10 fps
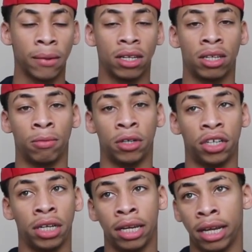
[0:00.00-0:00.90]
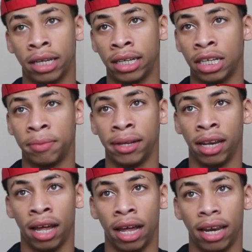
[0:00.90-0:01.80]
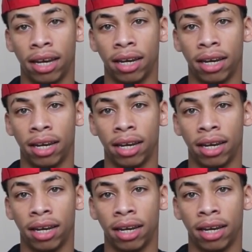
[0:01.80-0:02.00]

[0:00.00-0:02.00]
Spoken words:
Sabrina, she did teach me a lot.